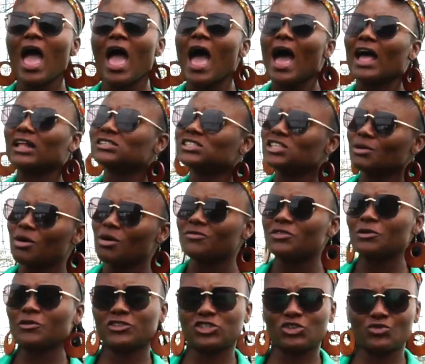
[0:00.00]
and some of the
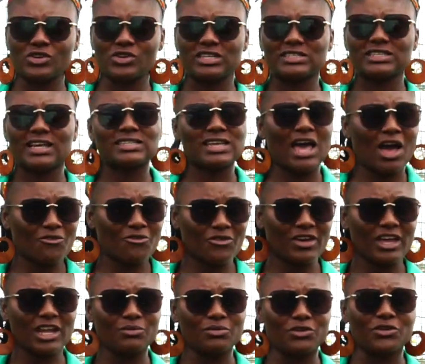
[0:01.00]
trees that are
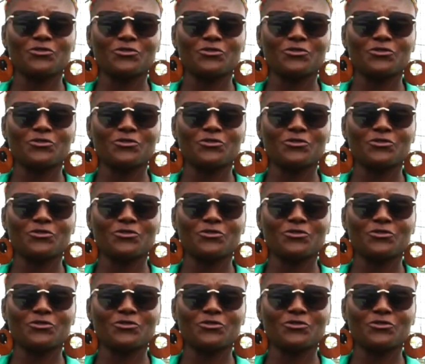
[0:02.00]
available